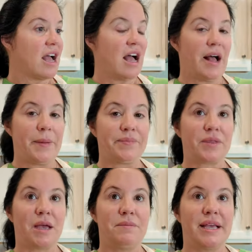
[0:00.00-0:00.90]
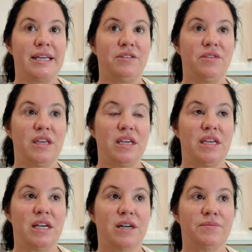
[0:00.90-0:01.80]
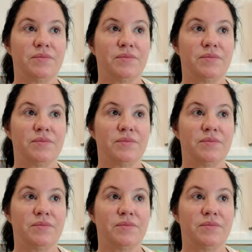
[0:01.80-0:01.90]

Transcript: I made the